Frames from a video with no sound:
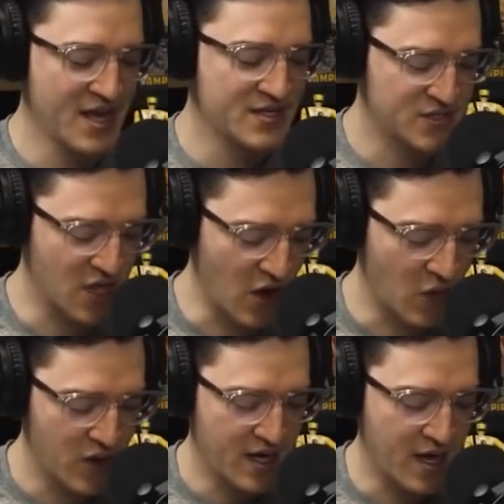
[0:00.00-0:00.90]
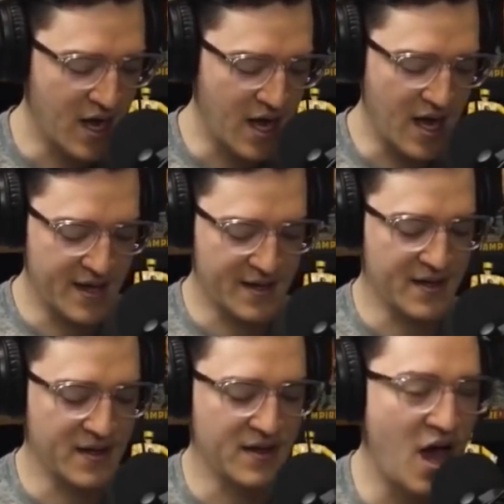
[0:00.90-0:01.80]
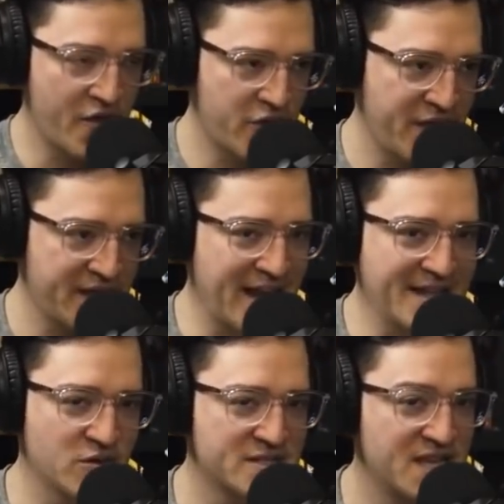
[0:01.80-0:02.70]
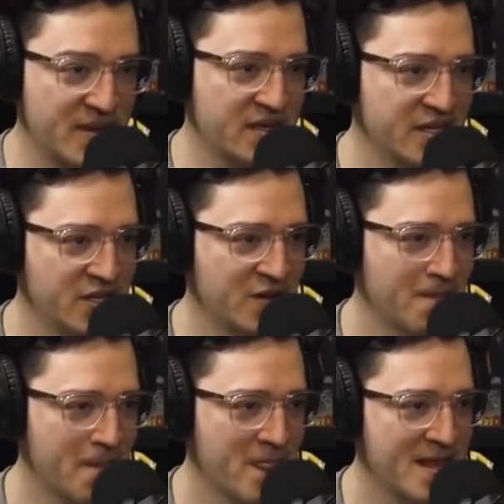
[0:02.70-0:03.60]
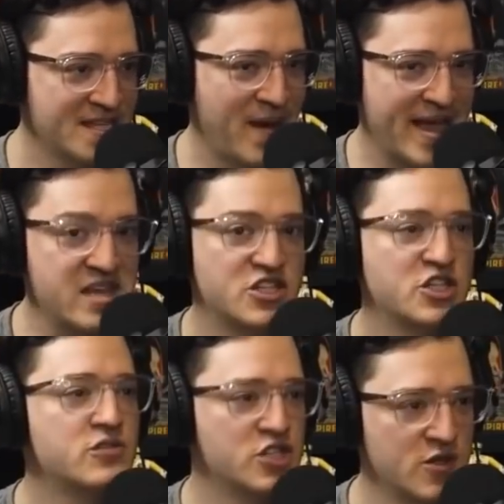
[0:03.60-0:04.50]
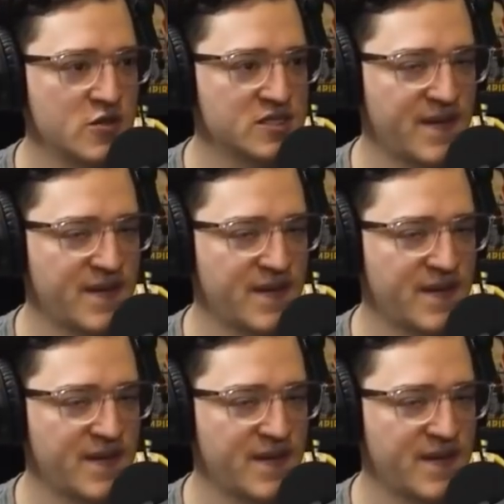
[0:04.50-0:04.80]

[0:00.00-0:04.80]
So, other thing that I don't typically do is buy issue 2s.